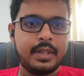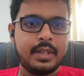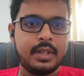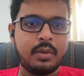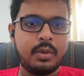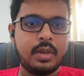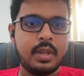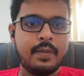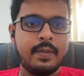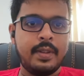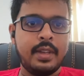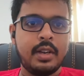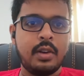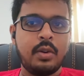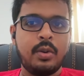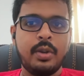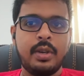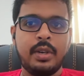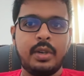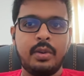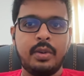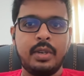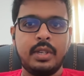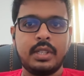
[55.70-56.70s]
Today we are
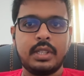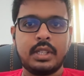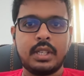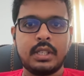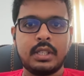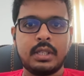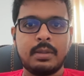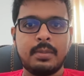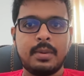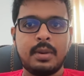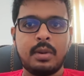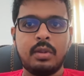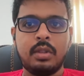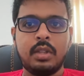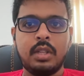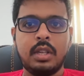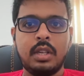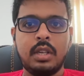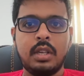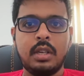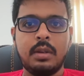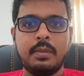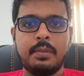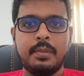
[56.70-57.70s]
going to discuss about
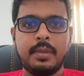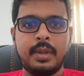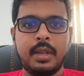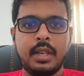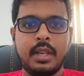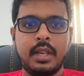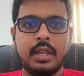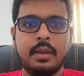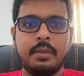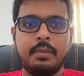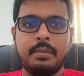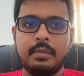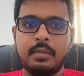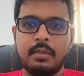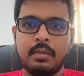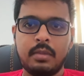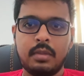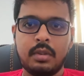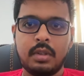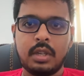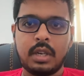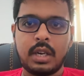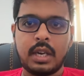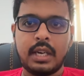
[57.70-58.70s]
the
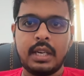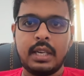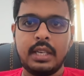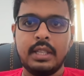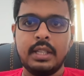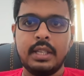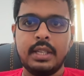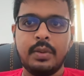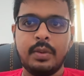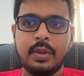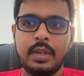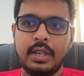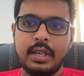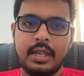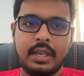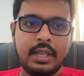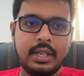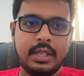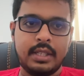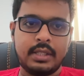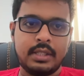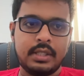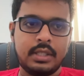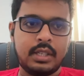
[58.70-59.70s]
writing the unit
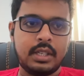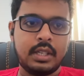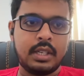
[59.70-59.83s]
test,